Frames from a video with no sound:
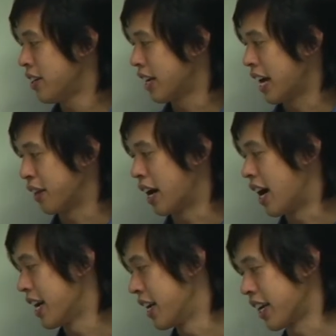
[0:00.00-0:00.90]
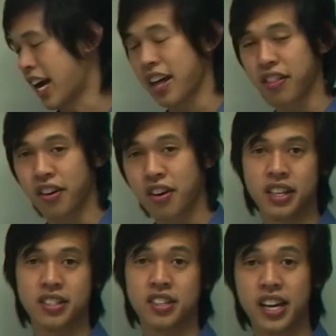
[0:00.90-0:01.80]
and the iron cathode
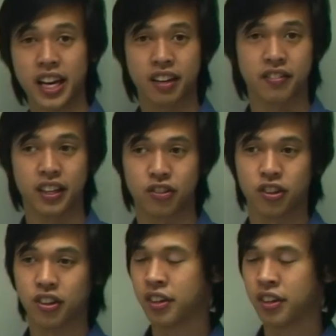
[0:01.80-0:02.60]
is the negative electrode.